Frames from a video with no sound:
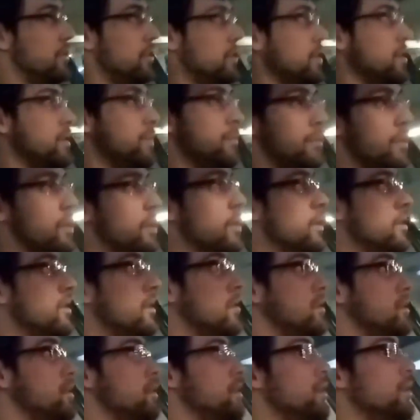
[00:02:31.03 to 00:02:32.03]
and I'm
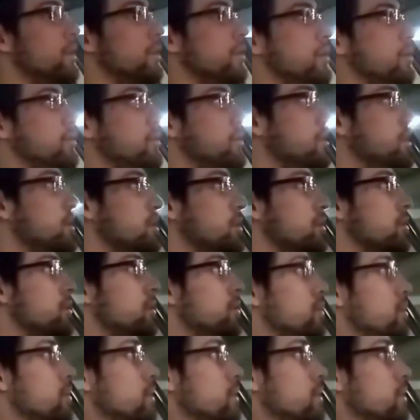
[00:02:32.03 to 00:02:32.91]
done. And where are you going,